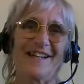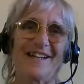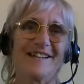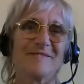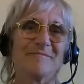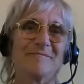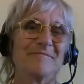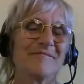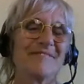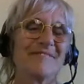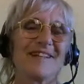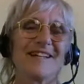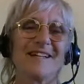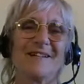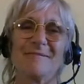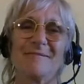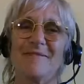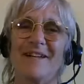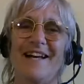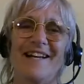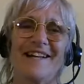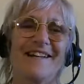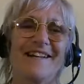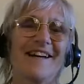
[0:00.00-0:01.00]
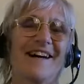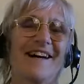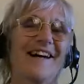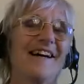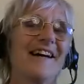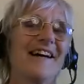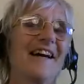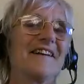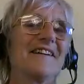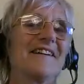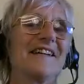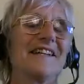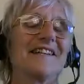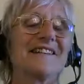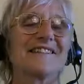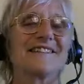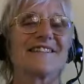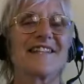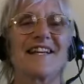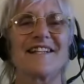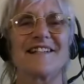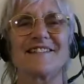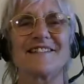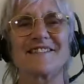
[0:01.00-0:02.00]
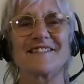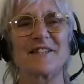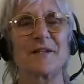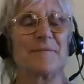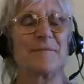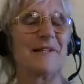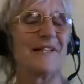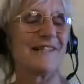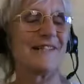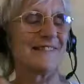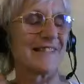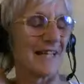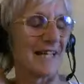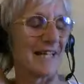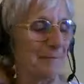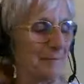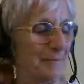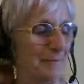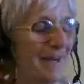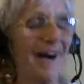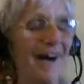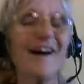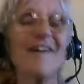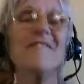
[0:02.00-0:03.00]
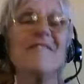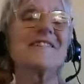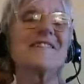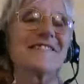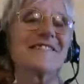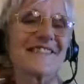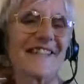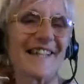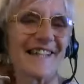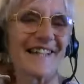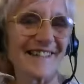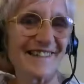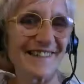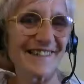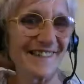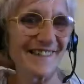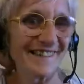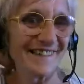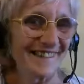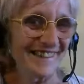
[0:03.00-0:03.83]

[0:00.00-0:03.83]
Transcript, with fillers: I I'm like I, I did say it so many times, but I will say it